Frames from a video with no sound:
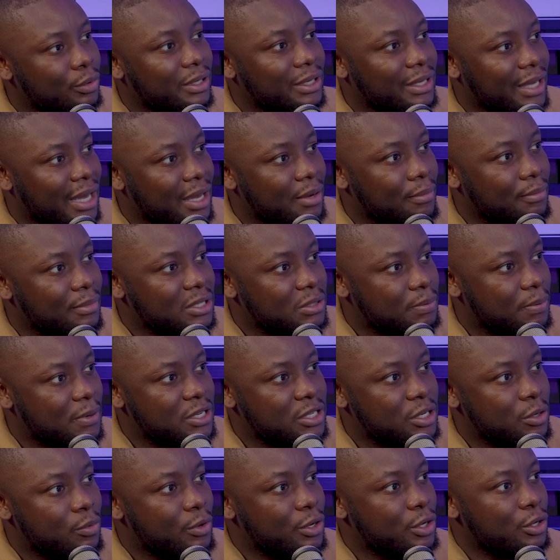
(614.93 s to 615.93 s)
the game,
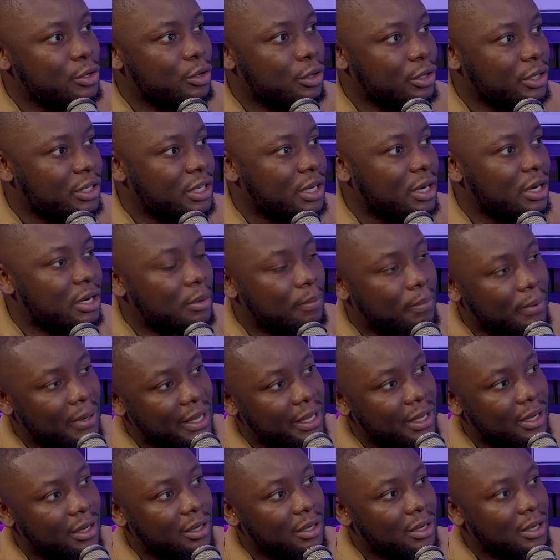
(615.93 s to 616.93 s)
especially when you got the younger
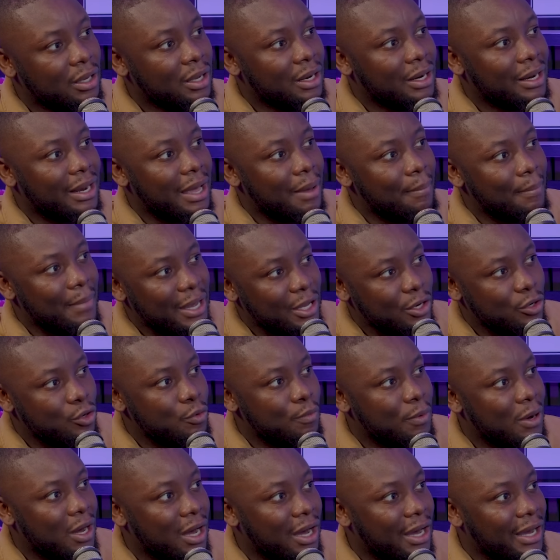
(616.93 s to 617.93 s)
player like
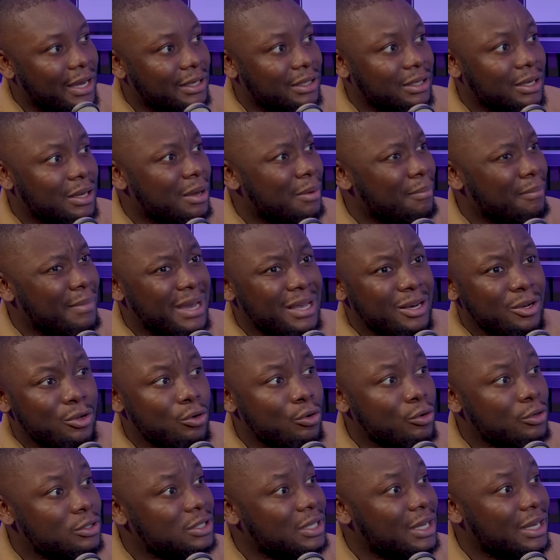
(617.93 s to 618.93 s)
Mainoo behind. Mainoo
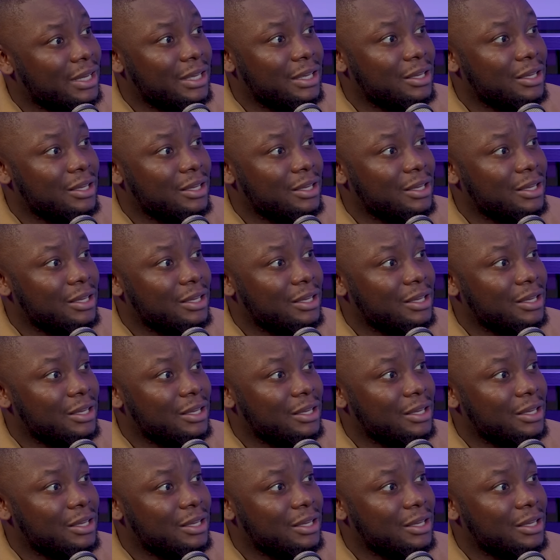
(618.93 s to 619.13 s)
looks like